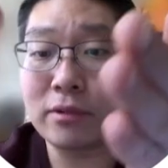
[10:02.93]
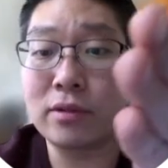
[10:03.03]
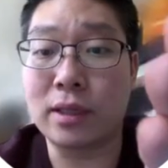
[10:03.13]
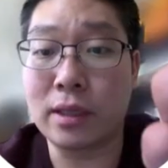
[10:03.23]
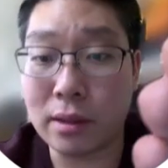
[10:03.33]

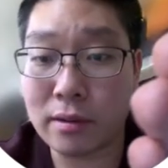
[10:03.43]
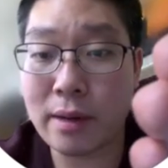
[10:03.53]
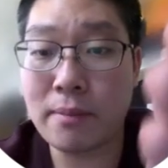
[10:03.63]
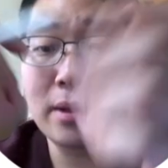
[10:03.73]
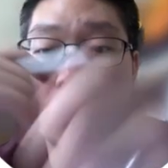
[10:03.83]
to
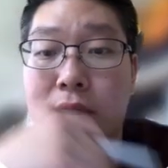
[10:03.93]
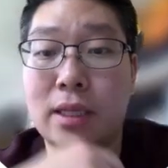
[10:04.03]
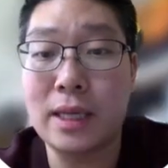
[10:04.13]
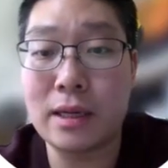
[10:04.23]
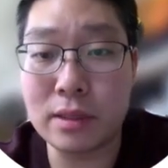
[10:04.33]
kilogram, there's
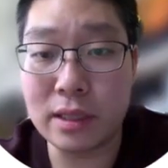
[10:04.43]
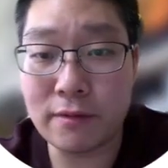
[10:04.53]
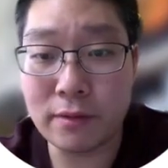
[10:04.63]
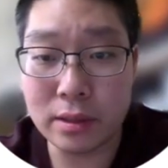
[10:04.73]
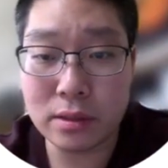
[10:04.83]
1,000
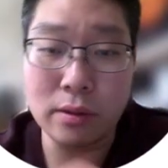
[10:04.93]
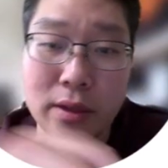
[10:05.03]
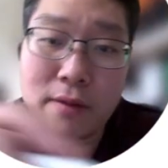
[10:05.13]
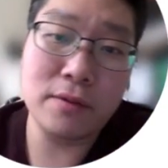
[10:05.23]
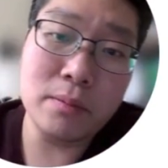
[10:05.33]
difference. So
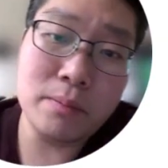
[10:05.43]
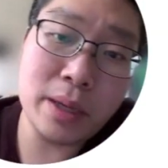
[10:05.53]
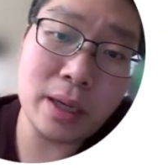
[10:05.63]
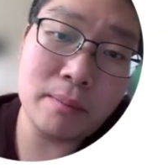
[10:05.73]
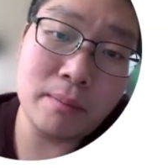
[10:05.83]
if you
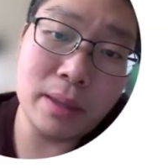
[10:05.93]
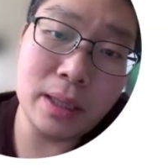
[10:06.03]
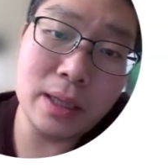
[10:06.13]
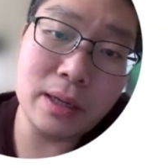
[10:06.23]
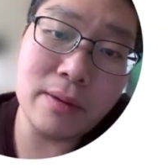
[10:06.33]
pick
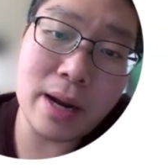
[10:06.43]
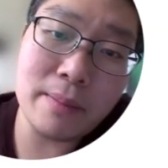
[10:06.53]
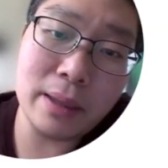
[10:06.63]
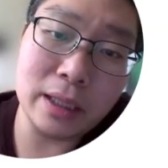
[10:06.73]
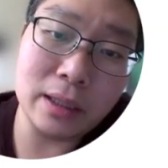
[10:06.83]

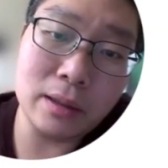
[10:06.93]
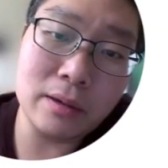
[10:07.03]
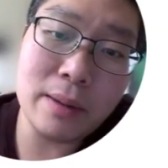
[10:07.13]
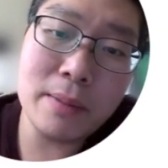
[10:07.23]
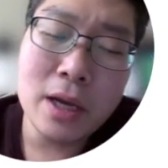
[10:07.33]
milligram and
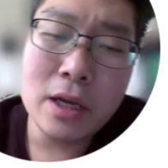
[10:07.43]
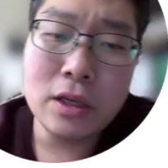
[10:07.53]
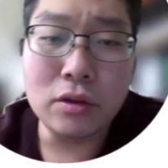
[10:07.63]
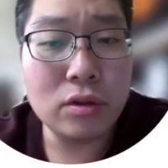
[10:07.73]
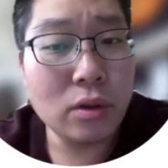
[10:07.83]
kilogram,
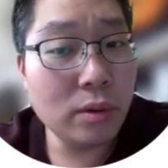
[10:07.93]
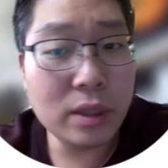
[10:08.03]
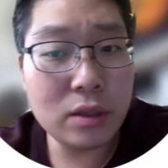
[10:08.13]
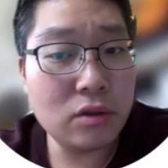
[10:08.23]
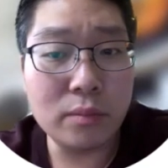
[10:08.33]
you don't
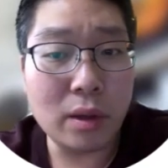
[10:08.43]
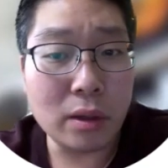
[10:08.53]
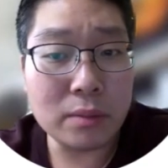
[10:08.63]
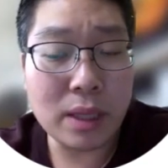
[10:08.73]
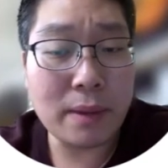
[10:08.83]
need to
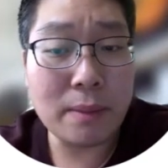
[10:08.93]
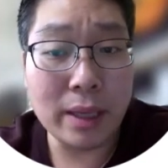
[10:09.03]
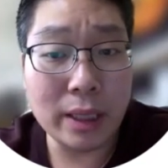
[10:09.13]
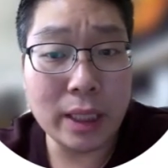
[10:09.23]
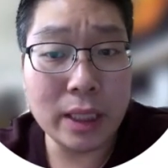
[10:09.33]
multiply by
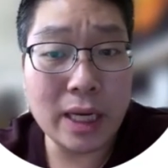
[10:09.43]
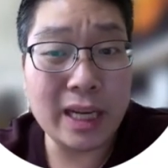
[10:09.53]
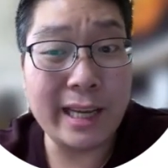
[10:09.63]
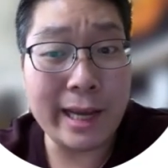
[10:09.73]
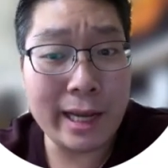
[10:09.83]
million
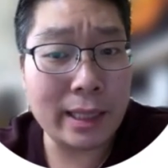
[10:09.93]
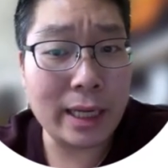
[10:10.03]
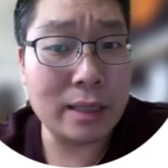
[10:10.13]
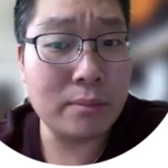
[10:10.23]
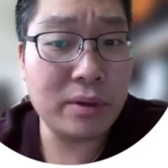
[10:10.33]
again
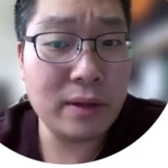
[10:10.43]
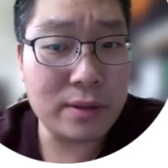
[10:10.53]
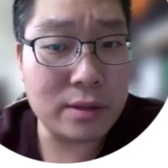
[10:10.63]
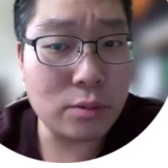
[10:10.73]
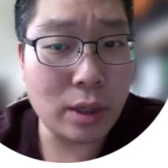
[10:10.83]
like in
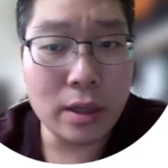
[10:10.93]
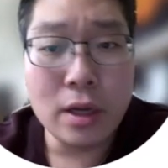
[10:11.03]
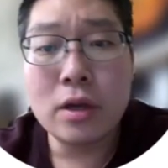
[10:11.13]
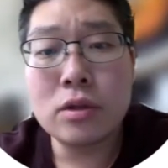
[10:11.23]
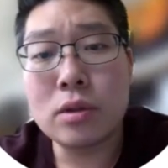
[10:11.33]
previous one.
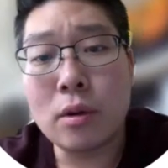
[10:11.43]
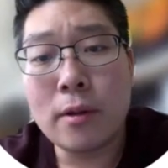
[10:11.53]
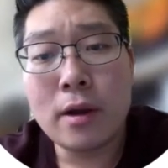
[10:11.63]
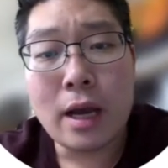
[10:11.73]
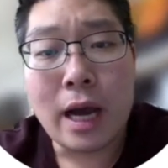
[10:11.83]
So
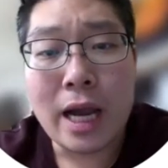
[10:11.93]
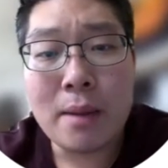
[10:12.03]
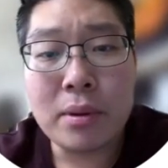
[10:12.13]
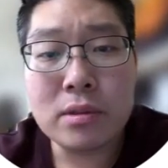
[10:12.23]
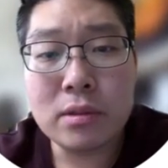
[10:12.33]
I
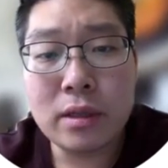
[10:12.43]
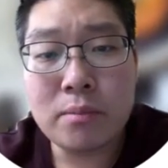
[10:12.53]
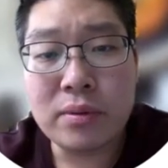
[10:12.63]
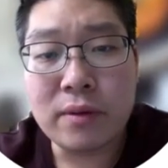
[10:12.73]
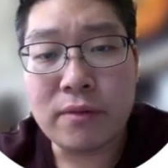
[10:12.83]
personally
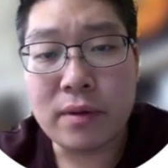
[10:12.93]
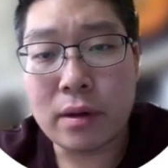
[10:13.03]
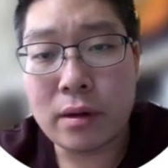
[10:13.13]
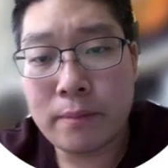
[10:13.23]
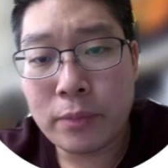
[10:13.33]

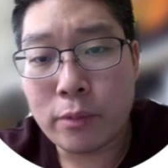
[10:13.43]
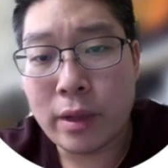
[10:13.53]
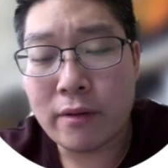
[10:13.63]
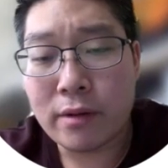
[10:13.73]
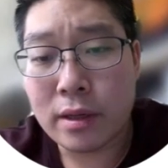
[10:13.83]
prefer,
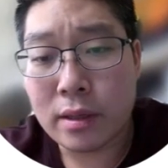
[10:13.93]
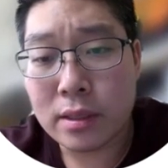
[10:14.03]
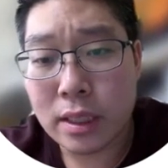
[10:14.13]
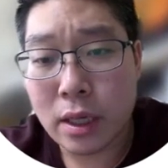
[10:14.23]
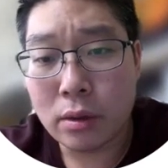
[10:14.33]
whenever
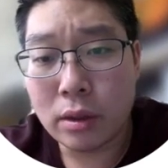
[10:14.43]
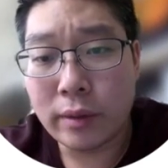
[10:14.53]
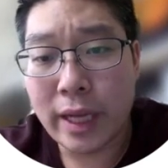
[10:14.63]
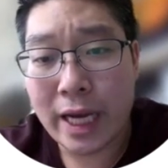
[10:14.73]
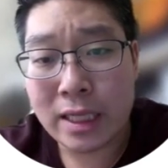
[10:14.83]
there's a
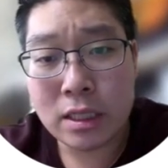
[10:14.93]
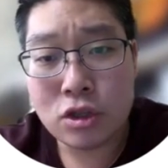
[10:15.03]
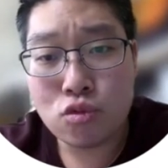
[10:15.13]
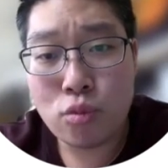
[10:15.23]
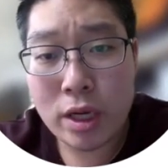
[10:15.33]
unknown x
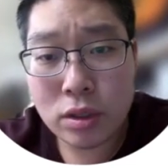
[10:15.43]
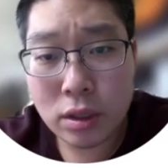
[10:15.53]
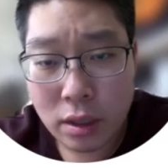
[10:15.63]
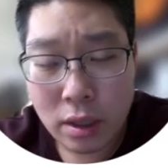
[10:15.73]
situation,